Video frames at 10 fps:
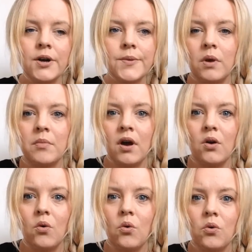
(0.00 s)
We might
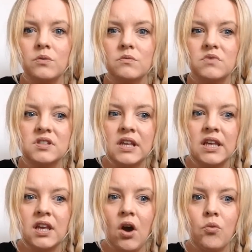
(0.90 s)
all
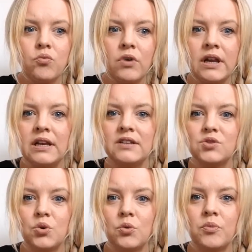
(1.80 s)
see a really
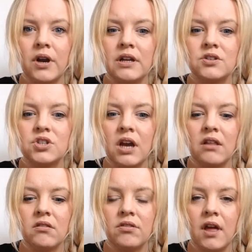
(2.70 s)
tall bridge
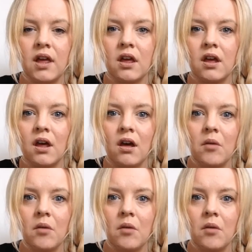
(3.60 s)
and think,